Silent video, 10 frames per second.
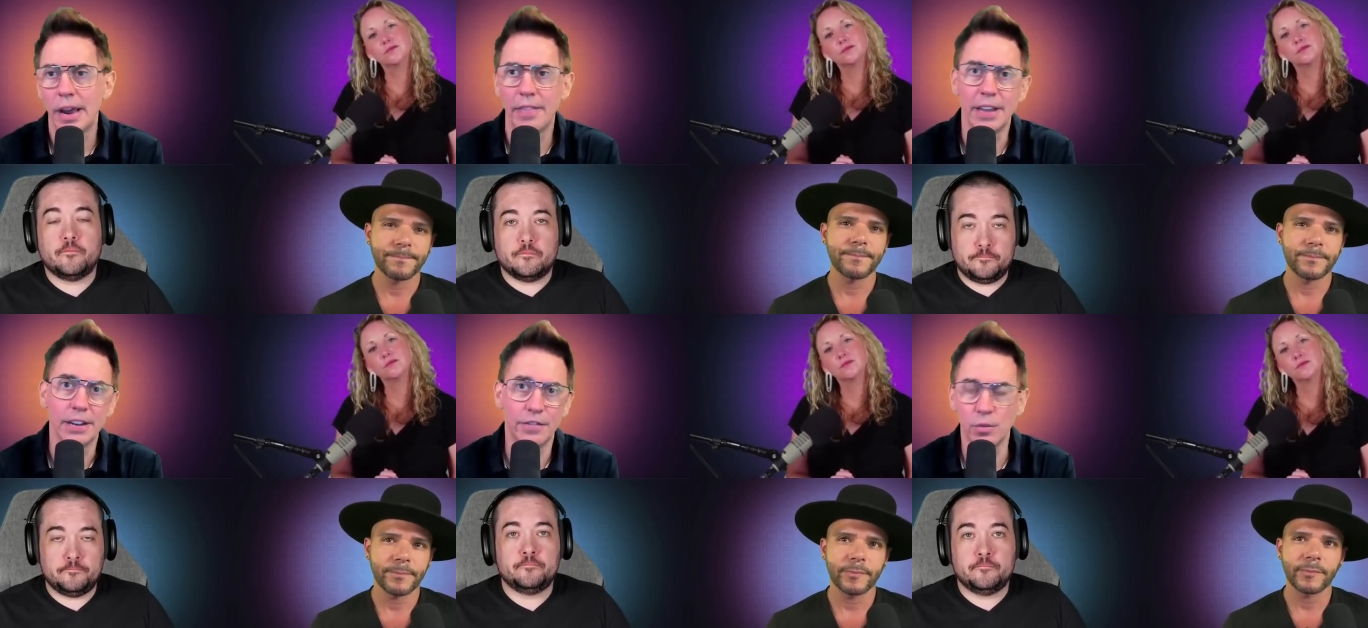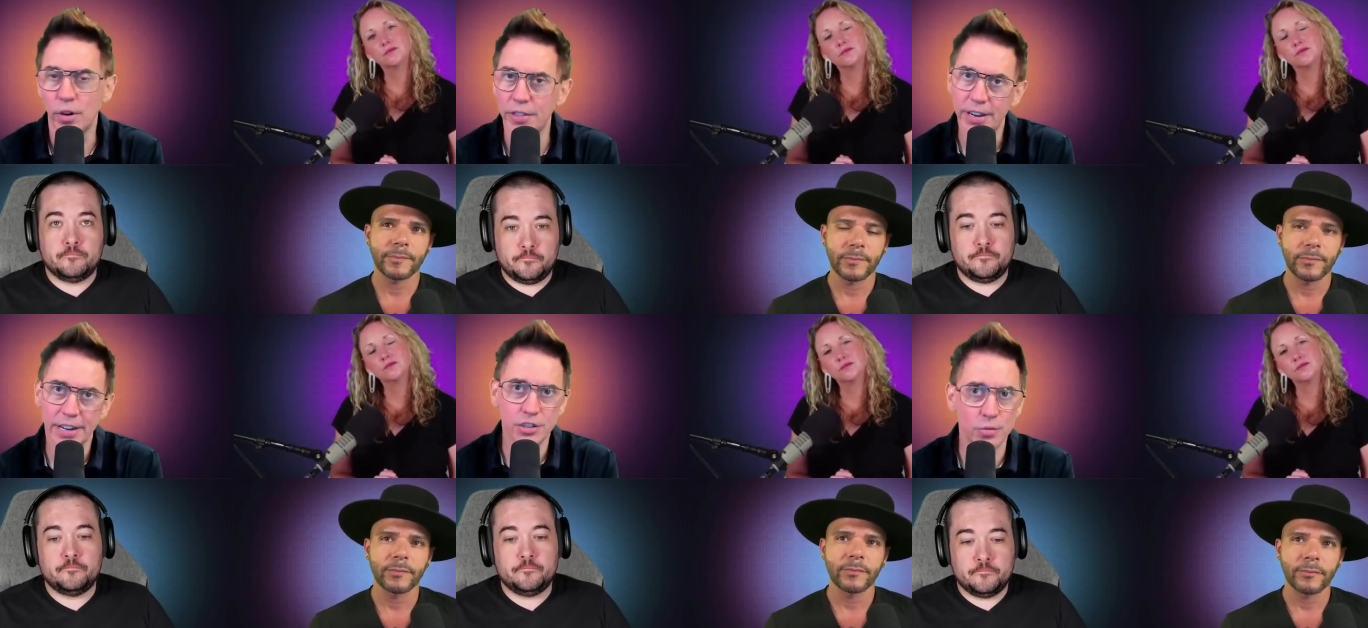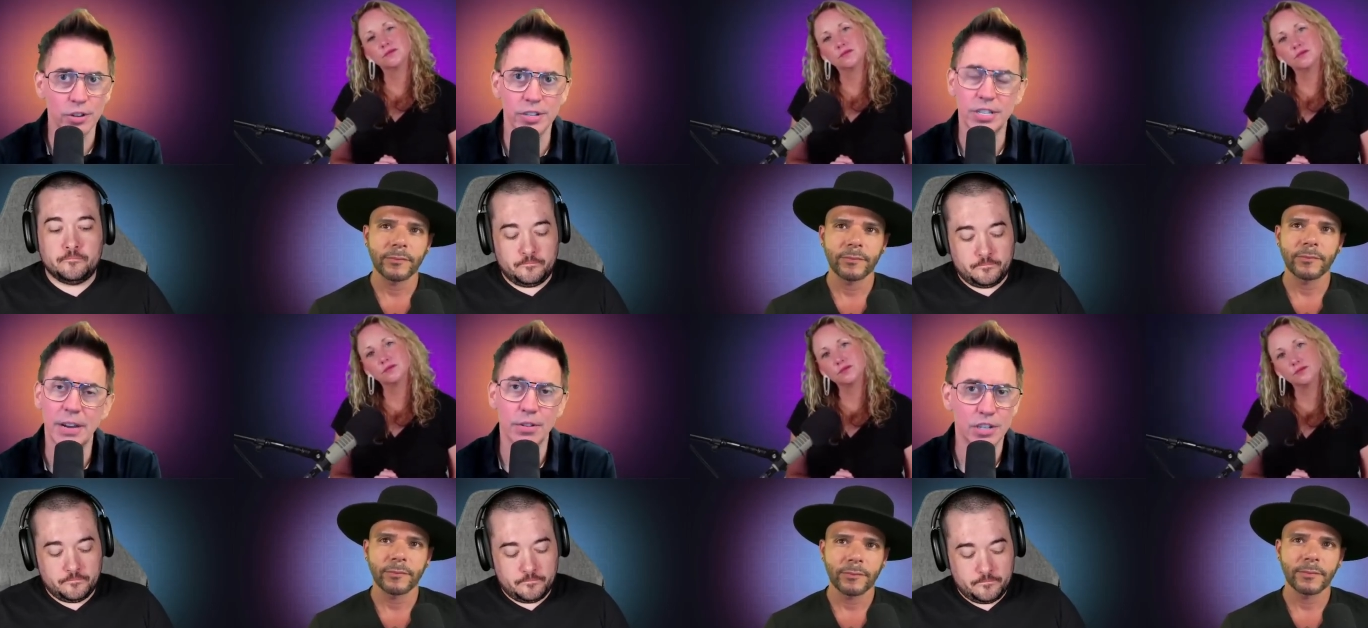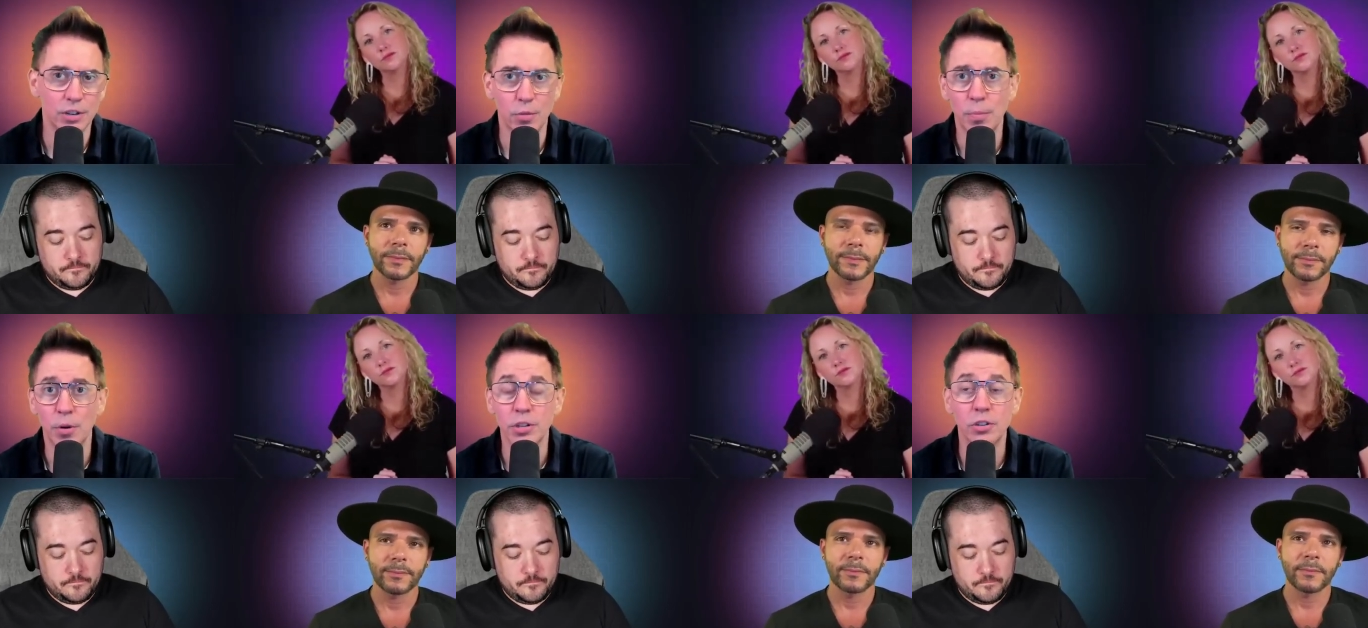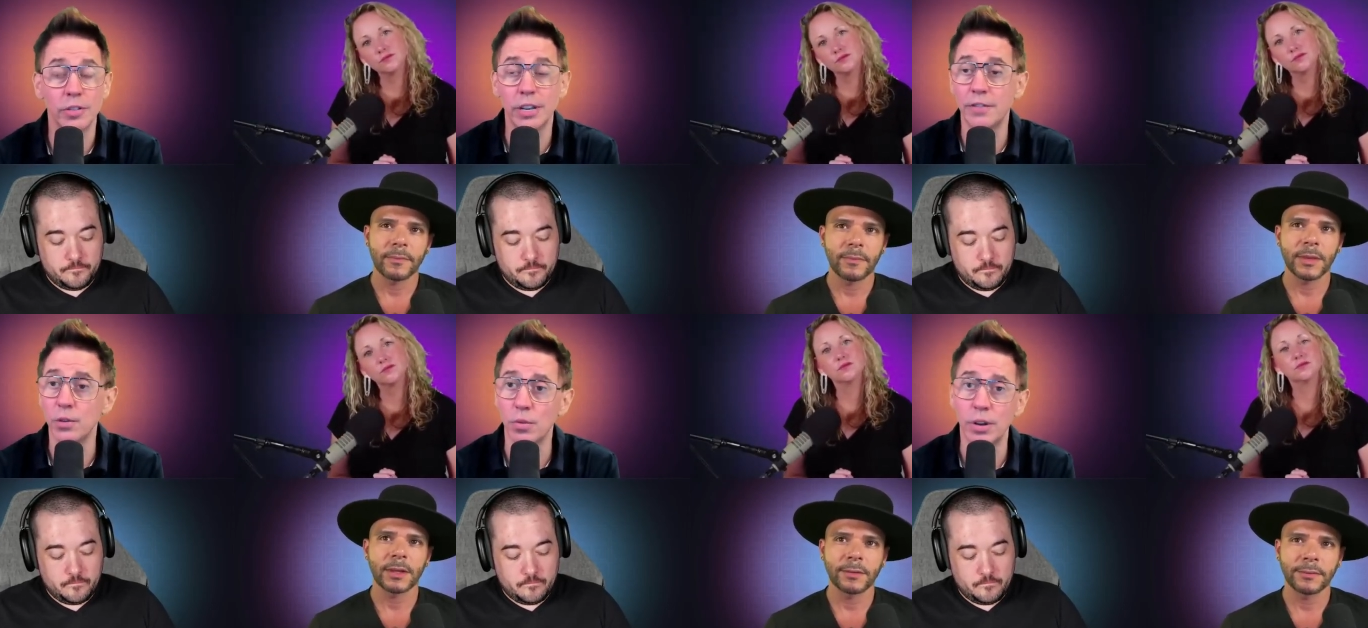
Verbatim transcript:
Speaker 1: and then if you want that extra real estate where it's a little more personal, and then if you